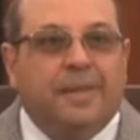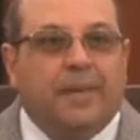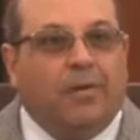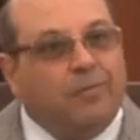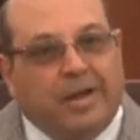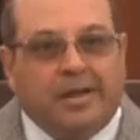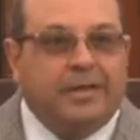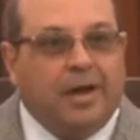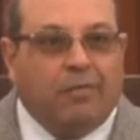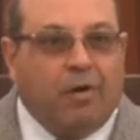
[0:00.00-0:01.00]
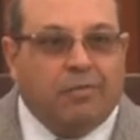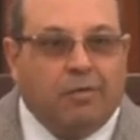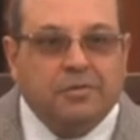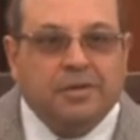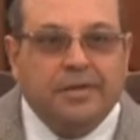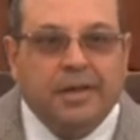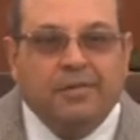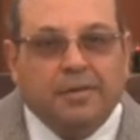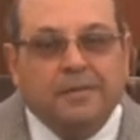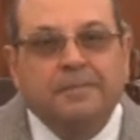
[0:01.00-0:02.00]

of where the award was delivered.